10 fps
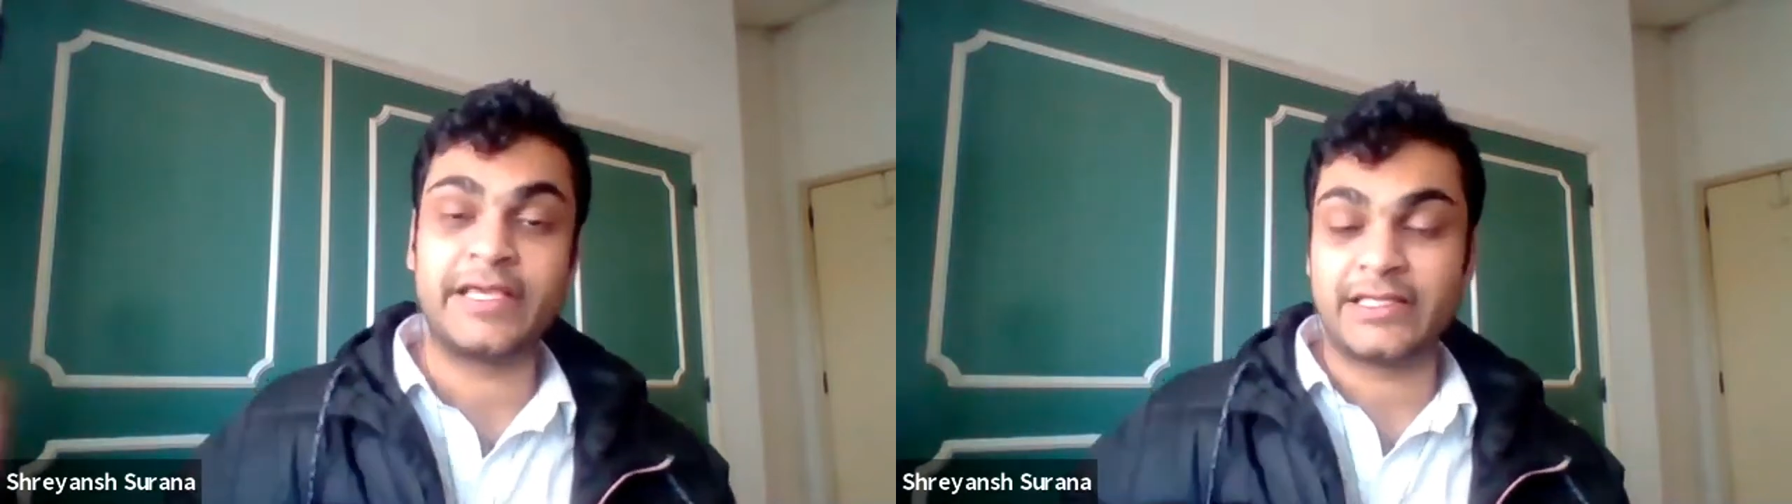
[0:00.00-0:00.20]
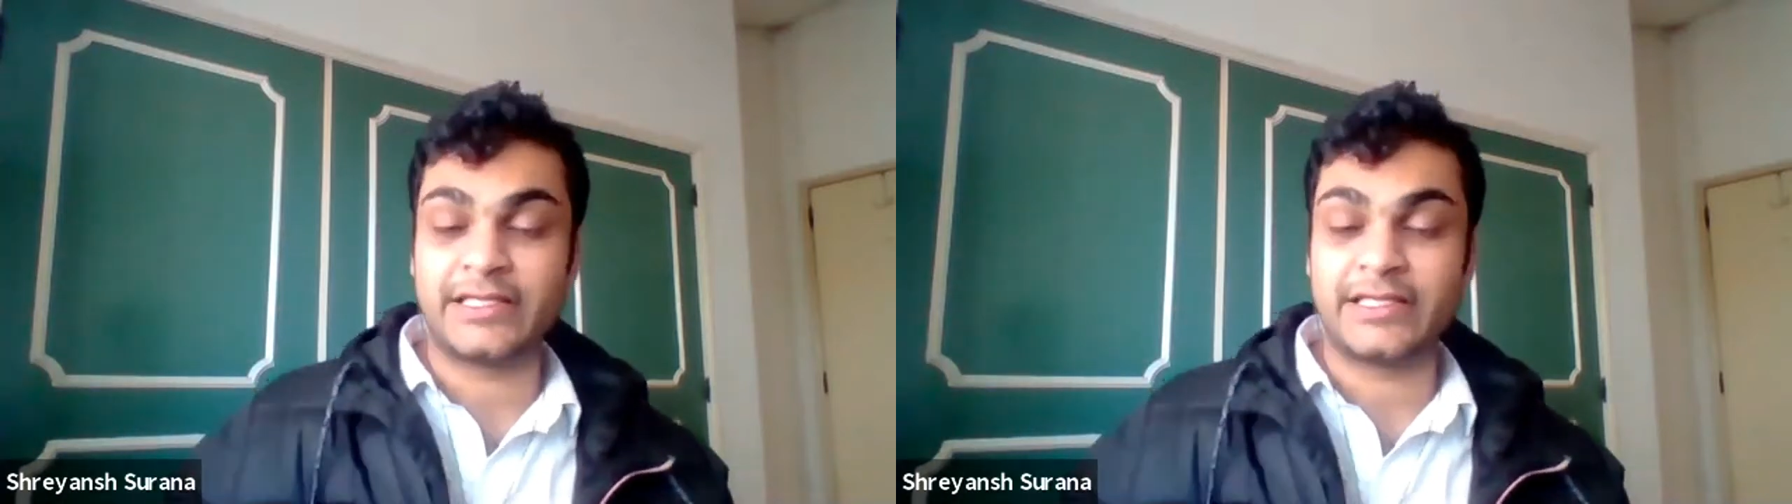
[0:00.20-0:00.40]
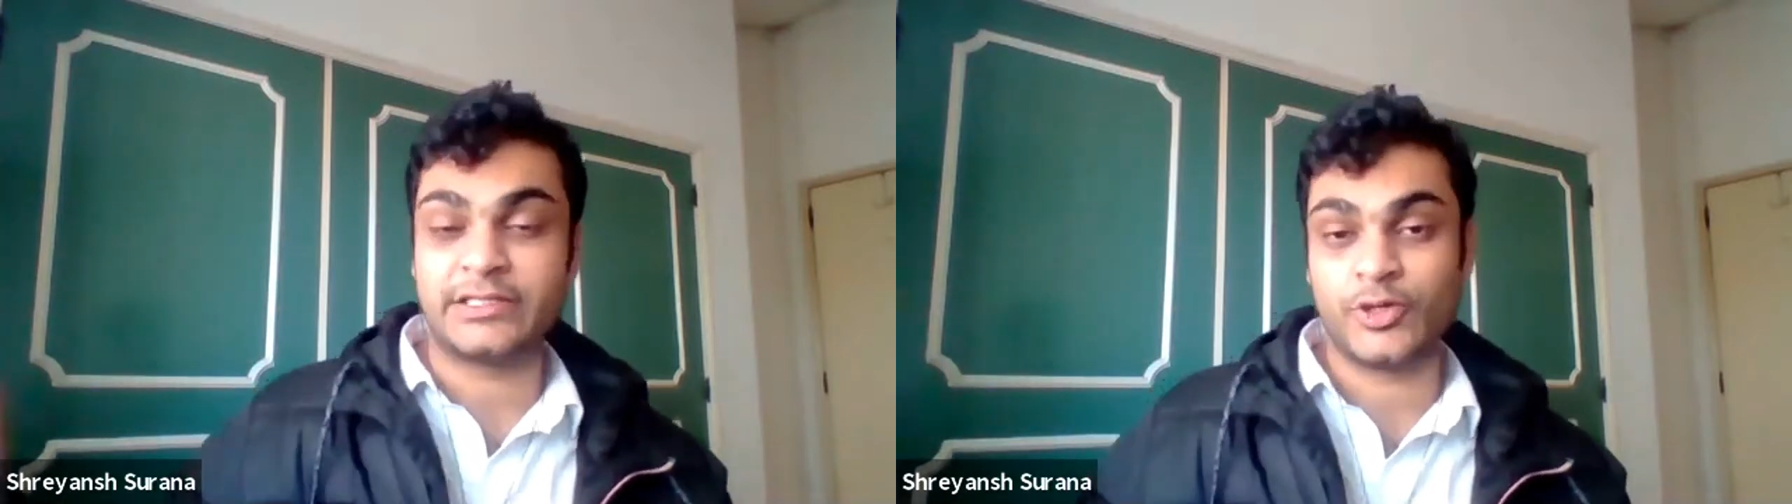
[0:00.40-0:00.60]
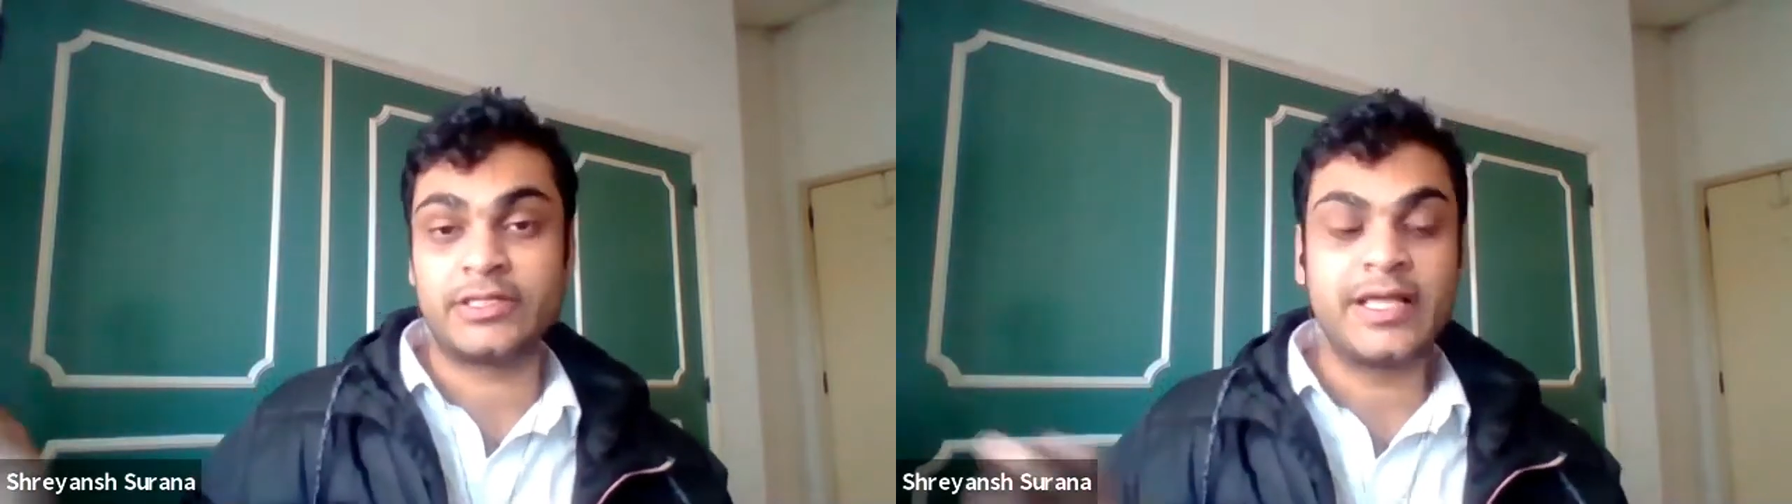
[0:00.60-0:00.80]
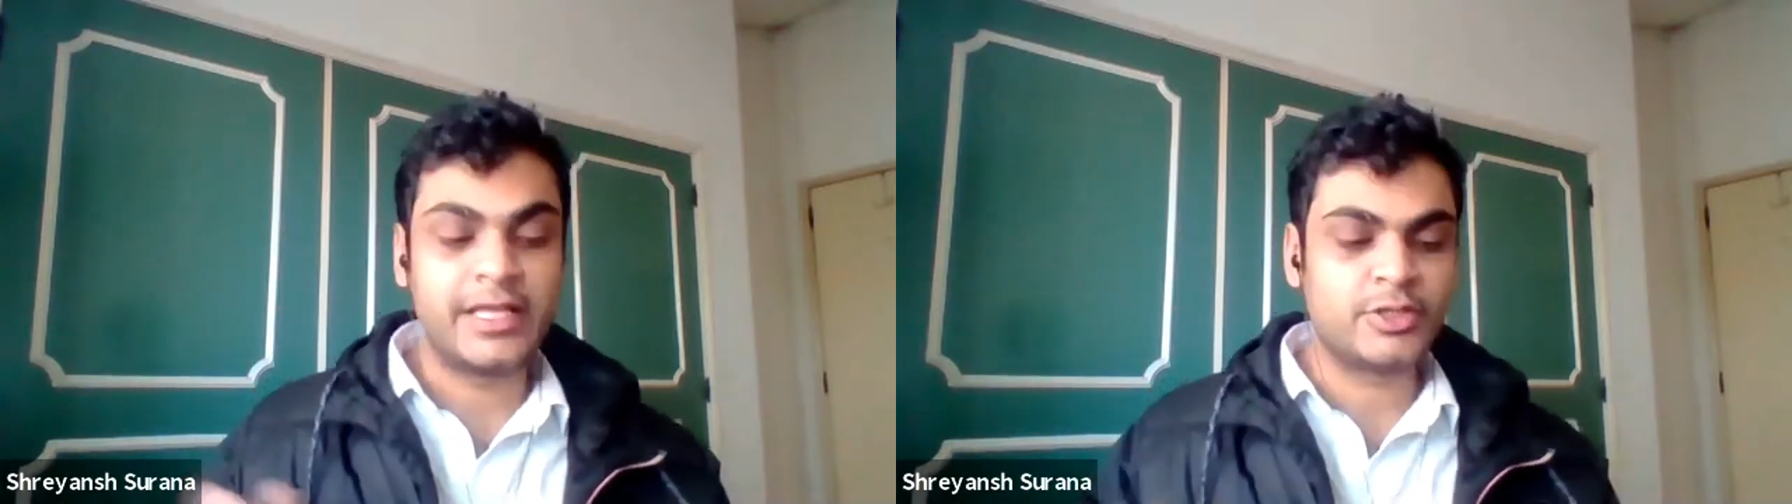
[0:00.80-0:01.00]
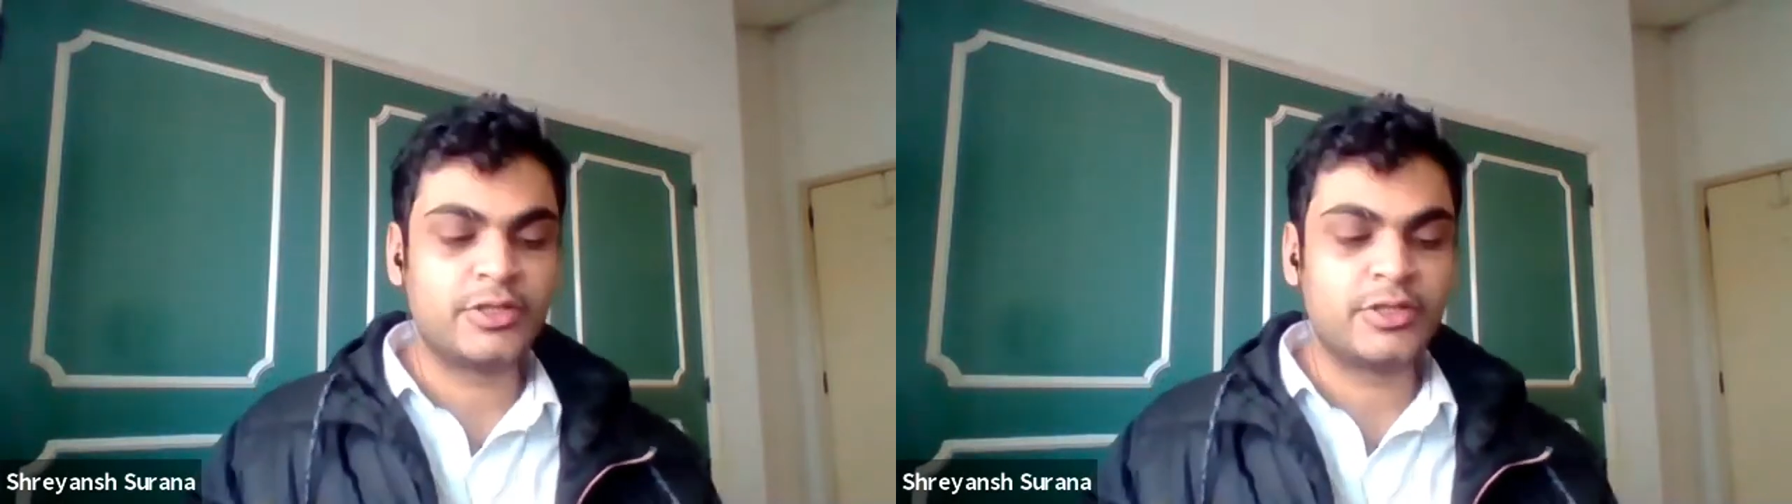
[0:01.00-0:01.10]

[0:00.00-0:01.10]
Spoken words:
as a choice.